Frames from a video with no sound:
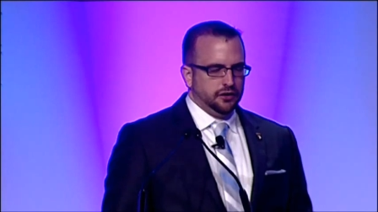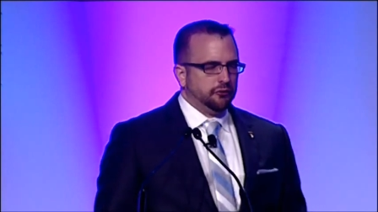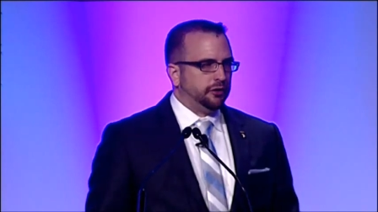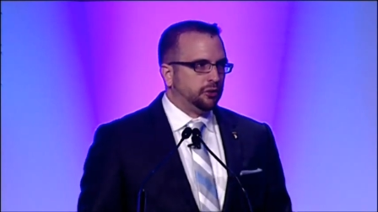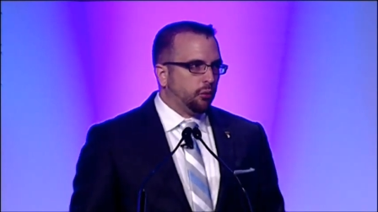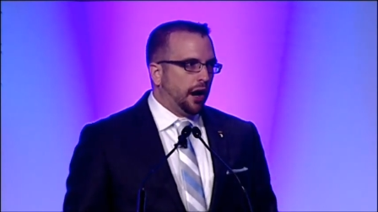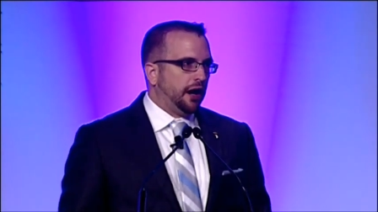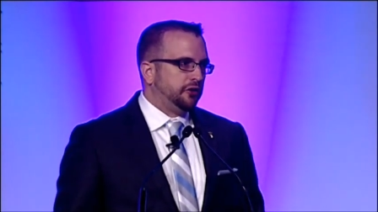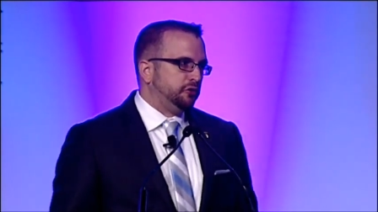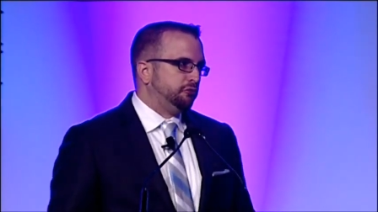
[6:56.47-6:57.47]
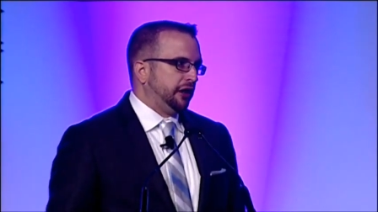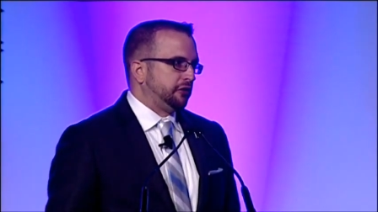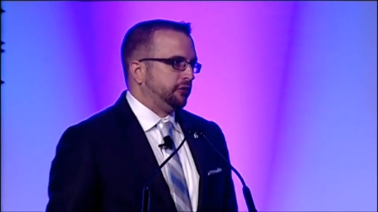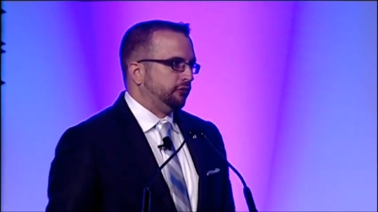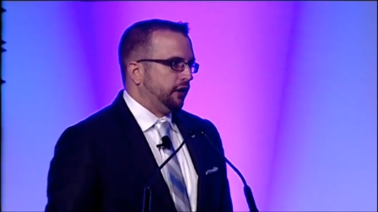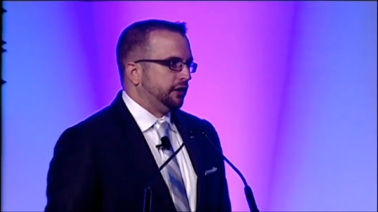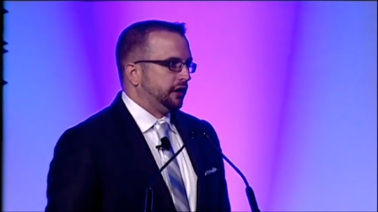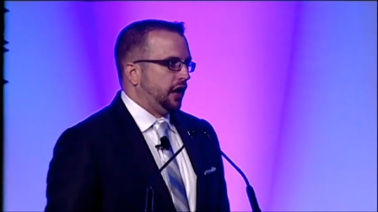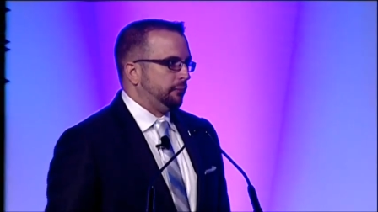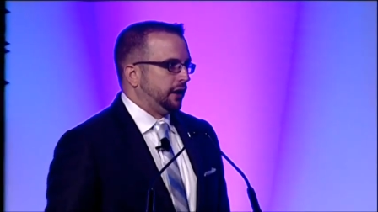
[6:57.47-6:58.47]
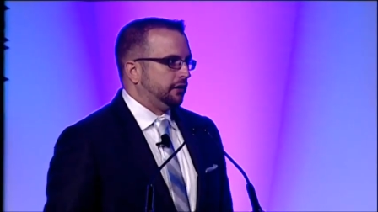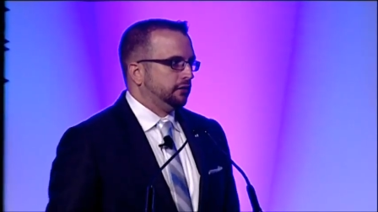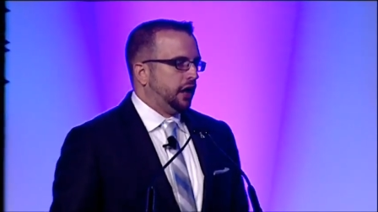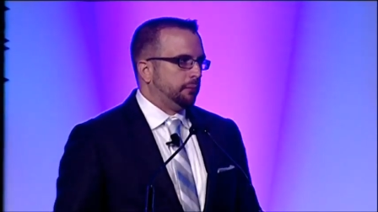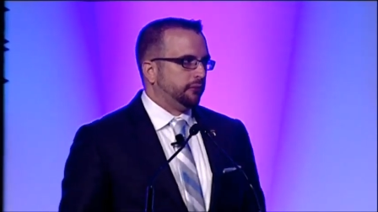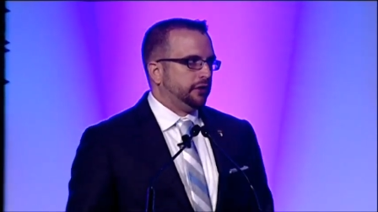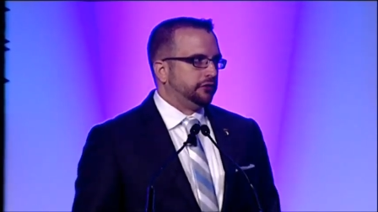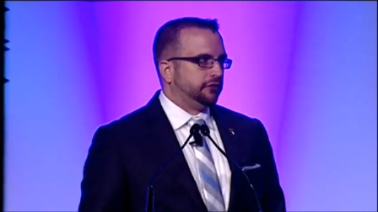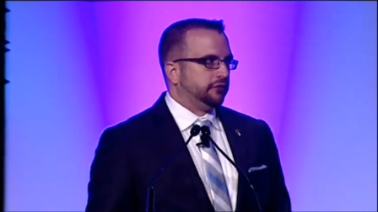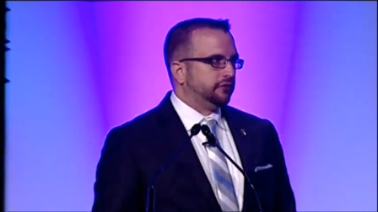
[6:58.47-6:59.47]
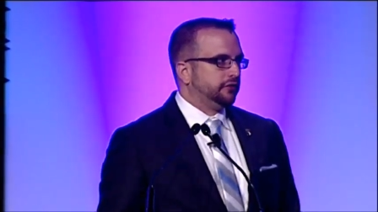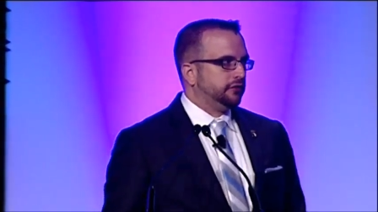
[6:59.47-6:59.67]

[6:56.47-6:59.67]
required to effectively run combat operations.